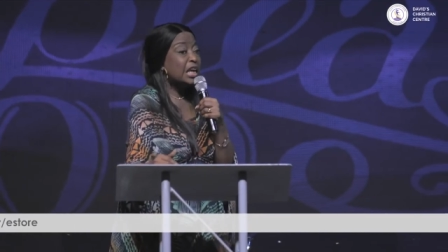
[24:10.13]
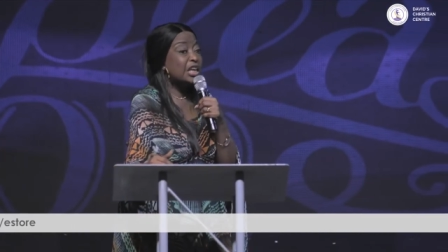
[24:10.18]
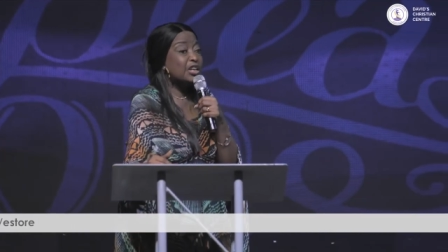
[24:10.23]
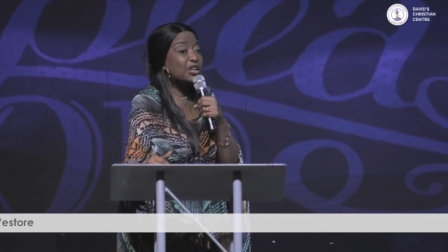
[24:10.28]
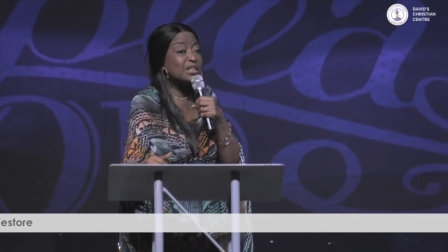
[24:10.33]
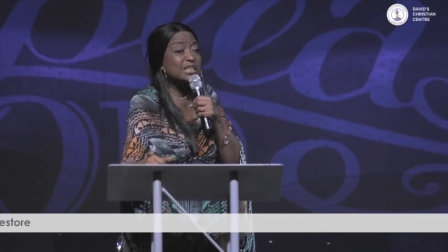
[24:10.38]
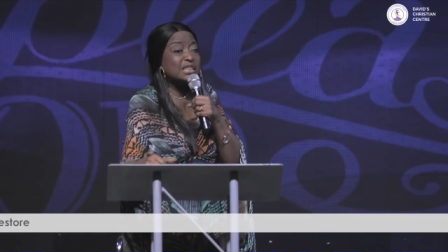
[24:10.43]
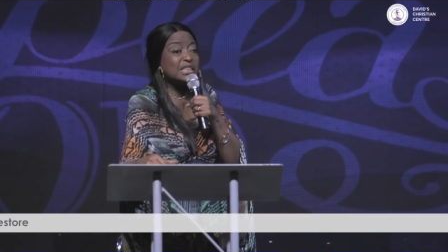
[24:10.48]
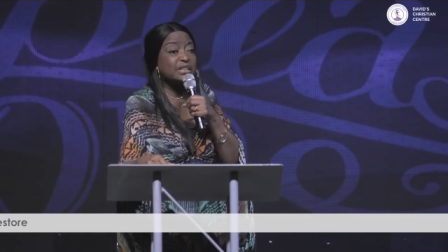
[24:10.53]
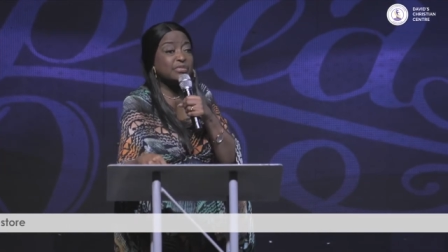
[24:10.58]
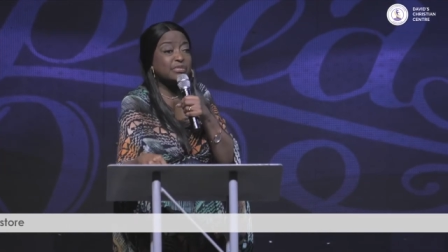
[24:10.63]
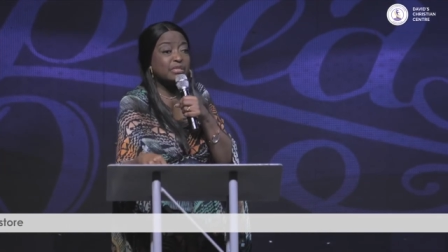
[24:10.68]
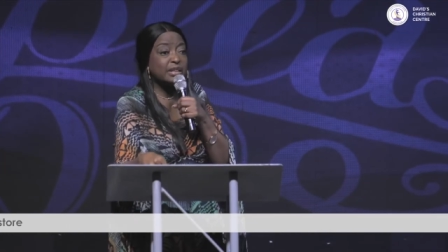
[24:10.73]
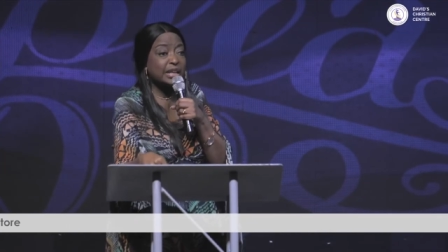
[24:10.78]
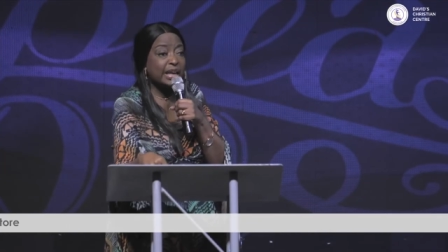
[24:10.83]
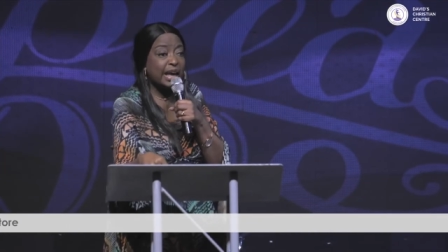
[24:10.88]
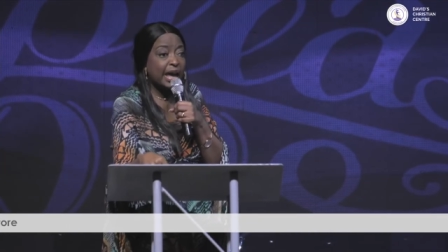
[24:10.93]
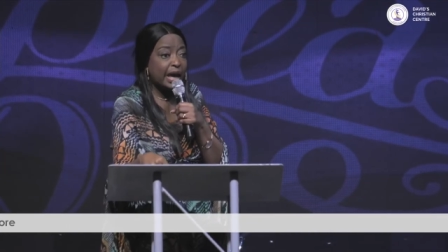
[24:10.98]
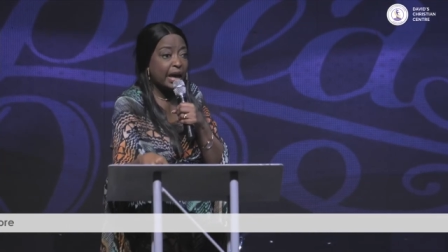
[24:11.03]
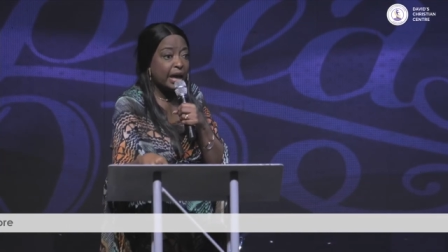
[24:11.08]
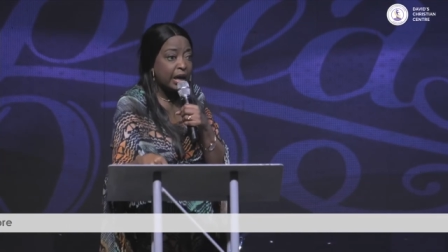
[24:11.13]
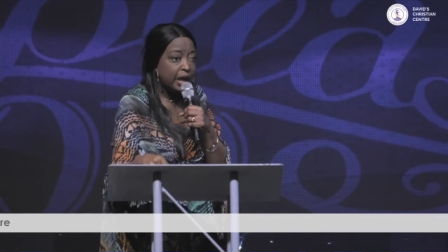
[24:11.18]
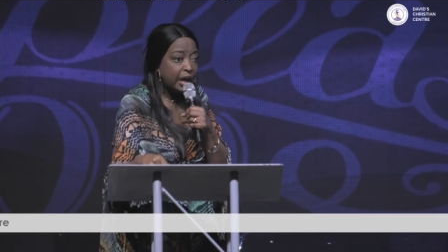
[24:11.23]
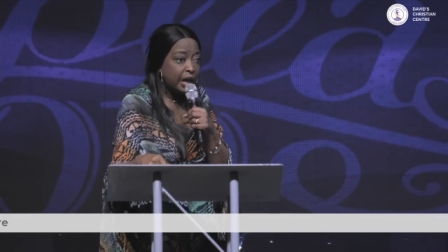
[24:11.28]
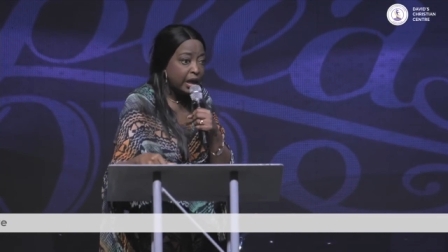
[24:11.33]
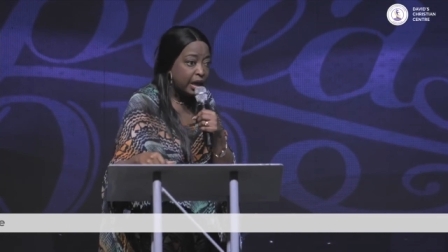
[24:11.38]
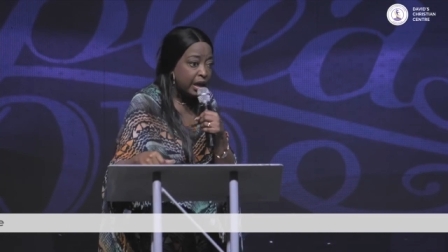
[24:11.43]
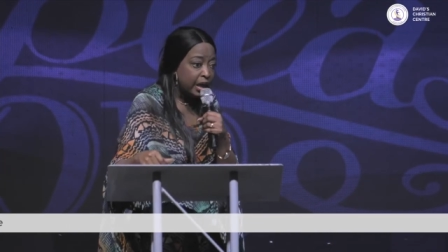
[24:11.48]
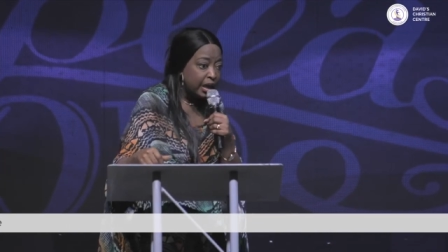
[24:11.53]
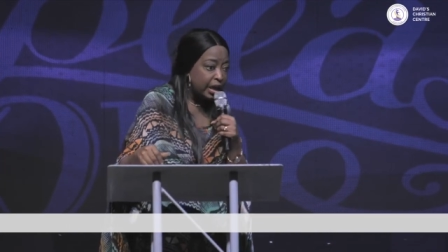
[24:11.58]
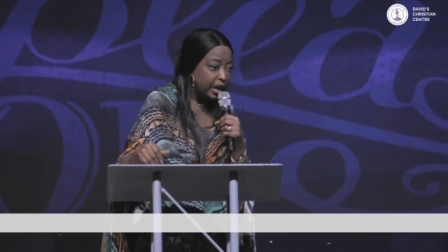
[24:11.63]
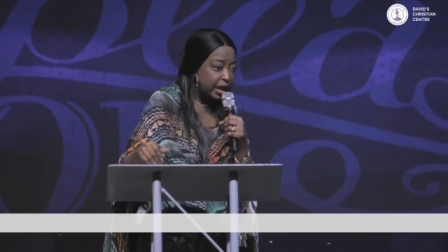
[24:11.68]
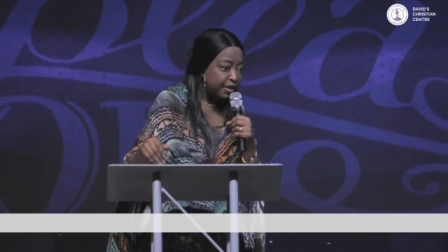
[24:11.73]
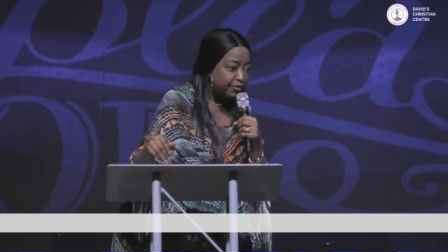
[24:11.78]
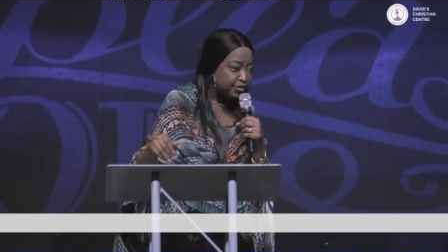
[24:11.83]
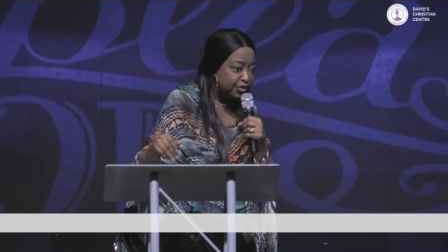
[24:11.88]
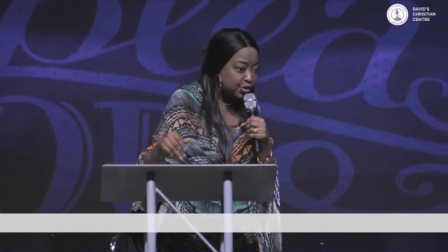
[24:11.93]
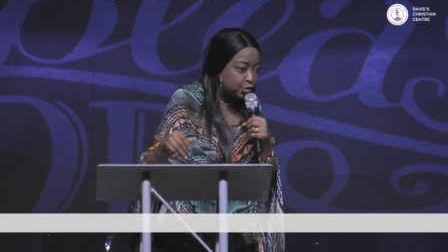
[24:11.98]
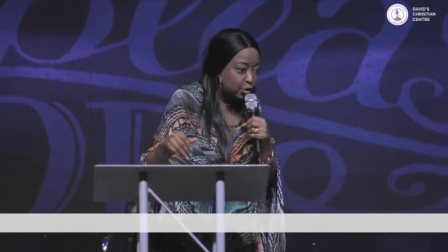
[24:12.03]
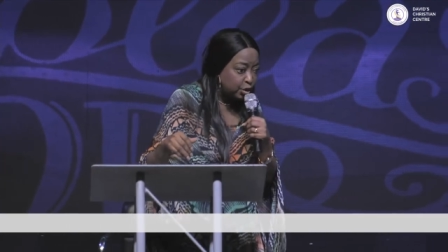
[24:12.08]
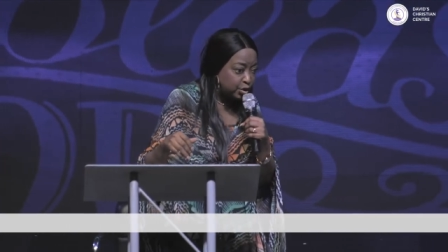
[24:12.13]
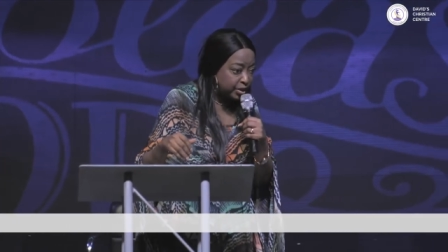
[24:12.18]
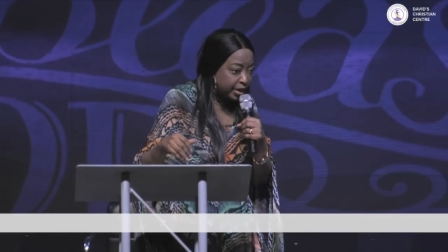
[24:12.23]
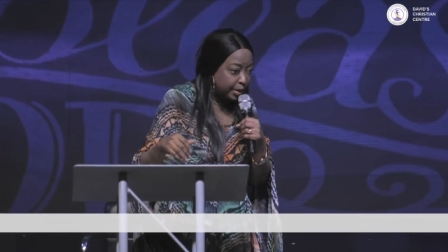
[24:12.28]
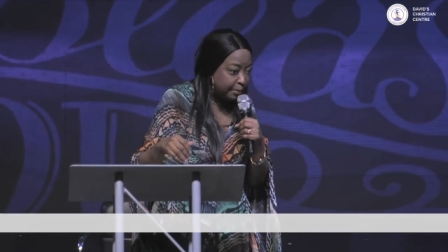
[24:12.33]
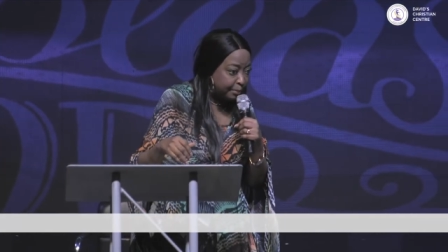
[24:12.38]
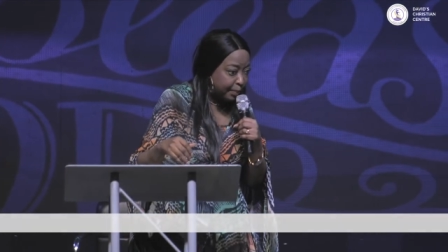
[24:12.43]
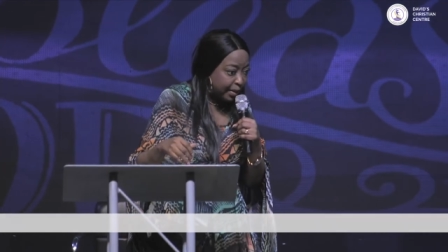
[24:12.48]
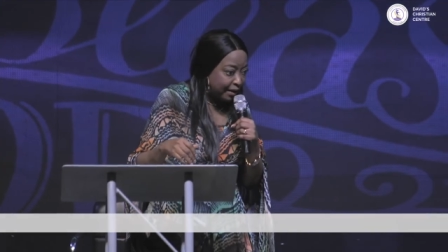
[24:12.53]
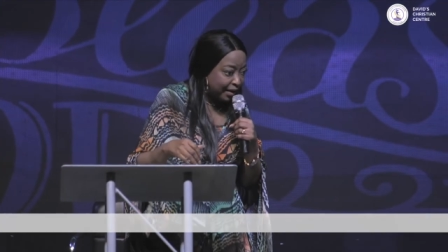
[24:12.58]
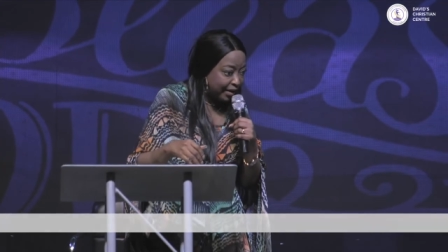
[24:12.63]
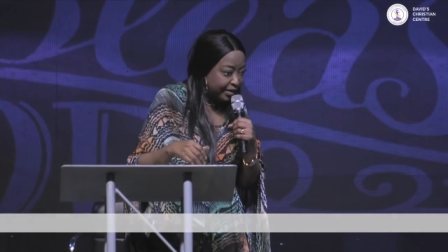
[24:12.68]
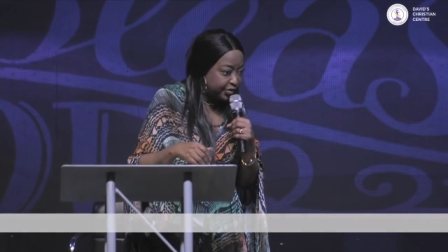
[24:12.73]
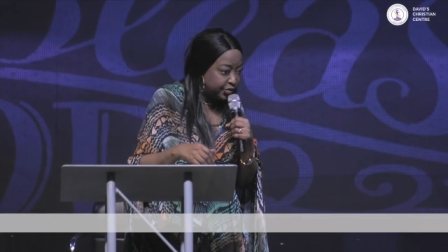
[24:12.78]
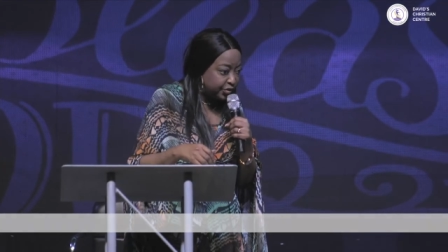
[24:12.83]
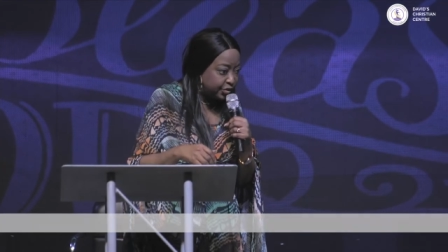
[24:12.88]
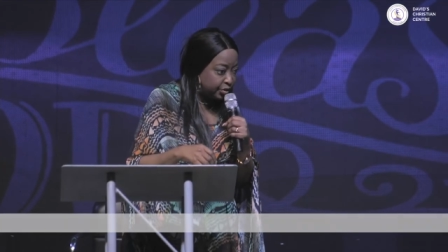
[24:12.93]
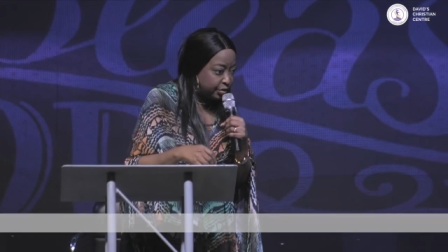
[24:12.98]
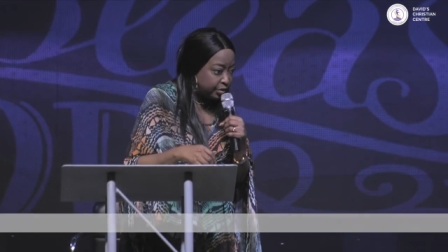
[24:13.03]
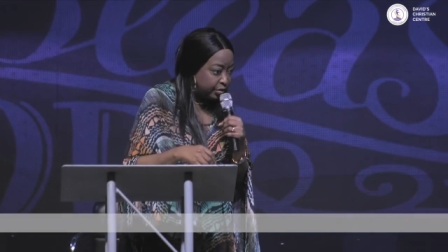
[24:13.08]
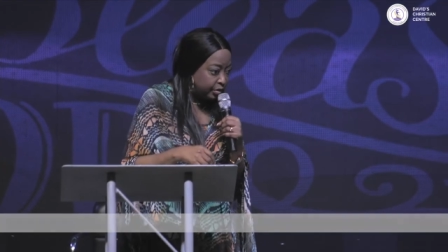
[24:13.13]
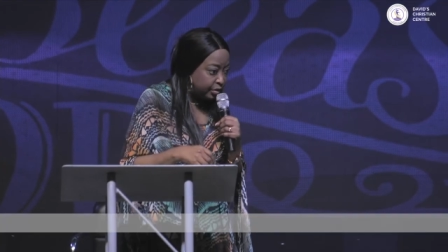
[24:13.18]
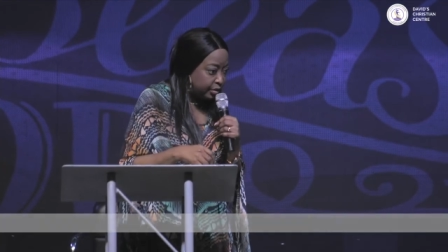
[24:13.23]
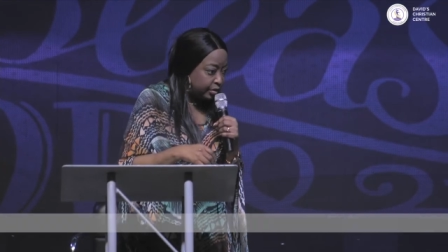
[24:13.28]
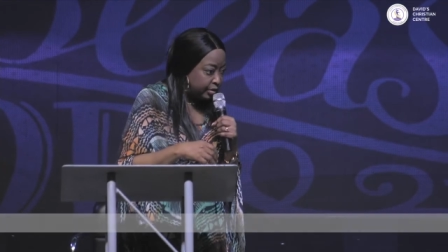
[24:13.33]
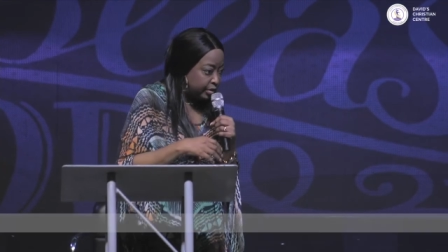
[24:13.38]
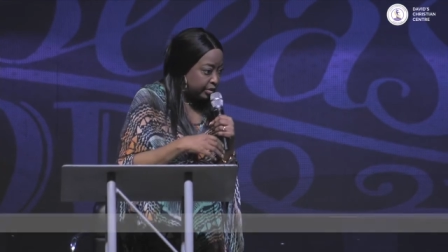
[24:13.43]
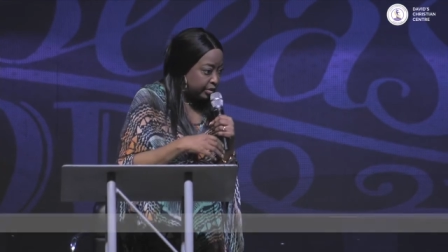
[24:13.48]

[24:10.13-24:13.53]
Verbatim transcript: he doesn't even care if it's going to embarrass you.